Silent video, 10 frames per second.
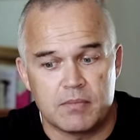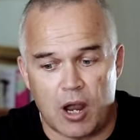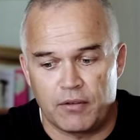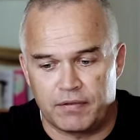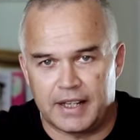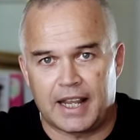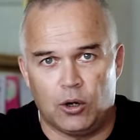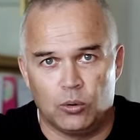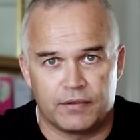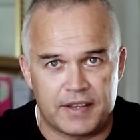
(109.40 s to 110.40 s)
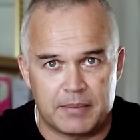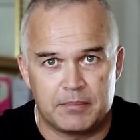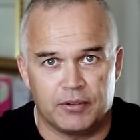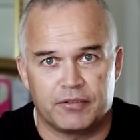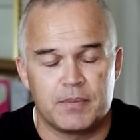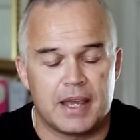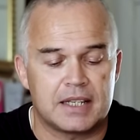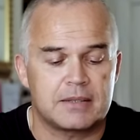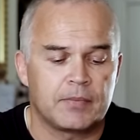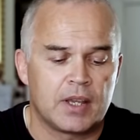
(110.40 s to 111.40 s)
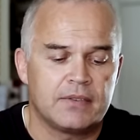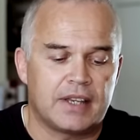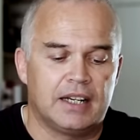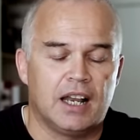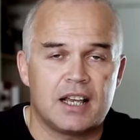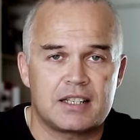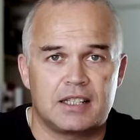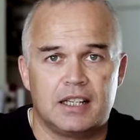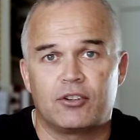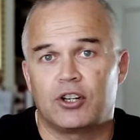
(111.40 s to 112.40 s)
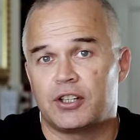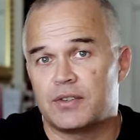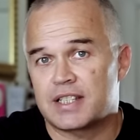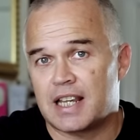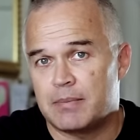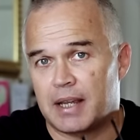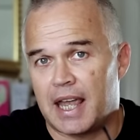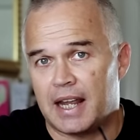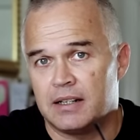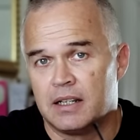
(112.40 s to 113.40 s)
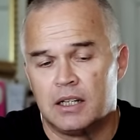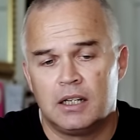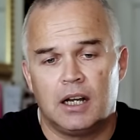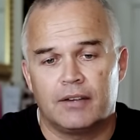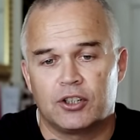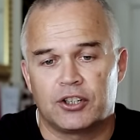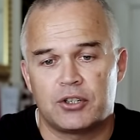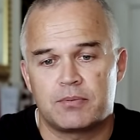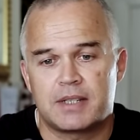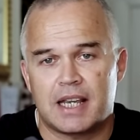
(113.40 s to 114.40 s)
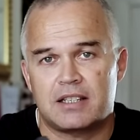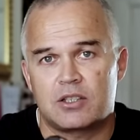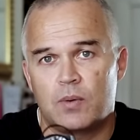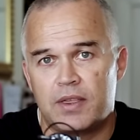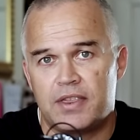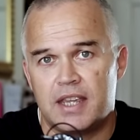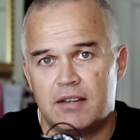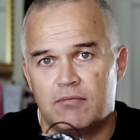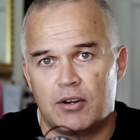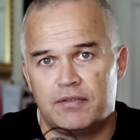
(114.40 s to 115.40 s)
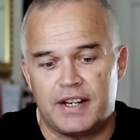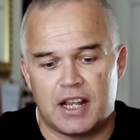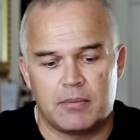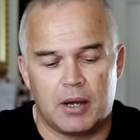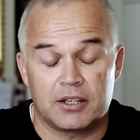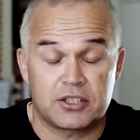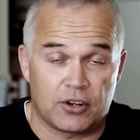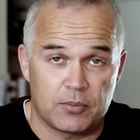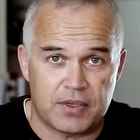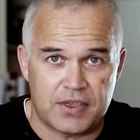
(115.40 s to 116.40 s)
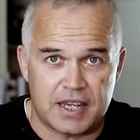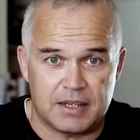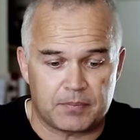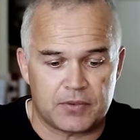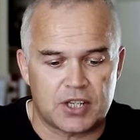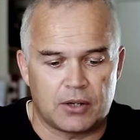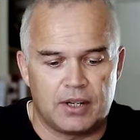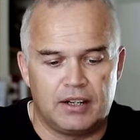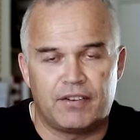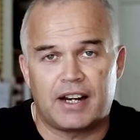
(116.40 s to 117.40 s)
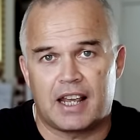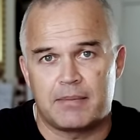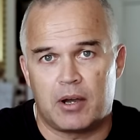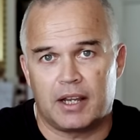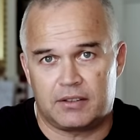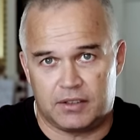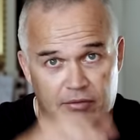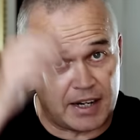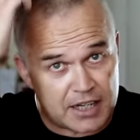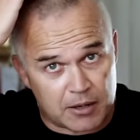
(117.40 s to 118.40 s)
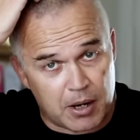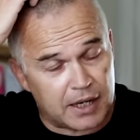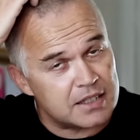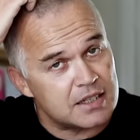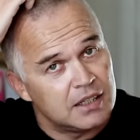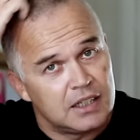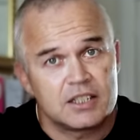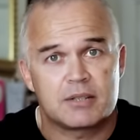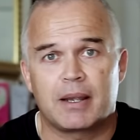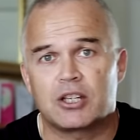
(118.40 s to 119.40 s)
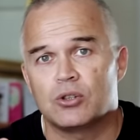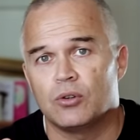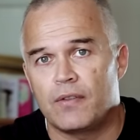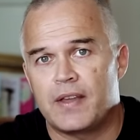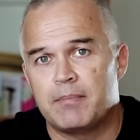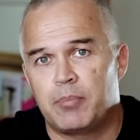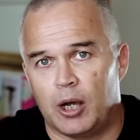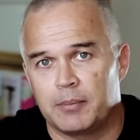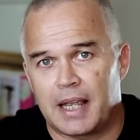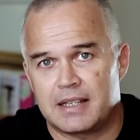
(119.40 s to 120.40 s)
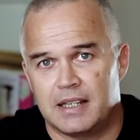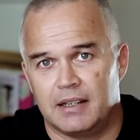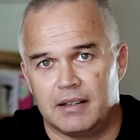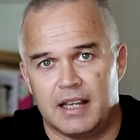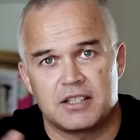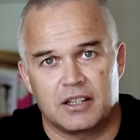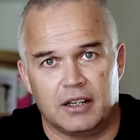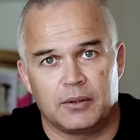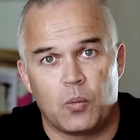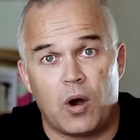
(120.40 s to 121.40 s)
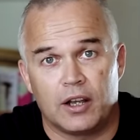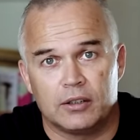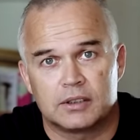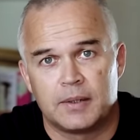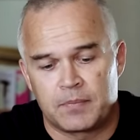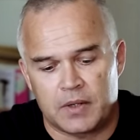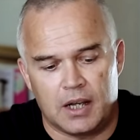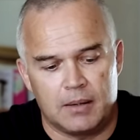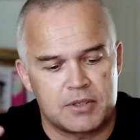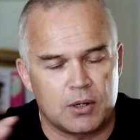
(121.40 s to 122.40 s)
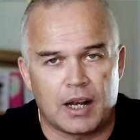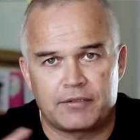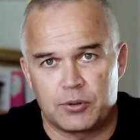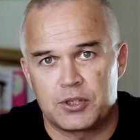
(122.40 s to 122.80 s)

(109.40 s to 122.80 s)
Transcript: hopefully get all of the input from this. Then lastly, I've got to do the same again. I've got to do some tests with the Rode video, uh, sorry, with the Sony Lavalier mic, the radio mics, to make sure that the input I'm getting isn't going wild. Um, so I'll have to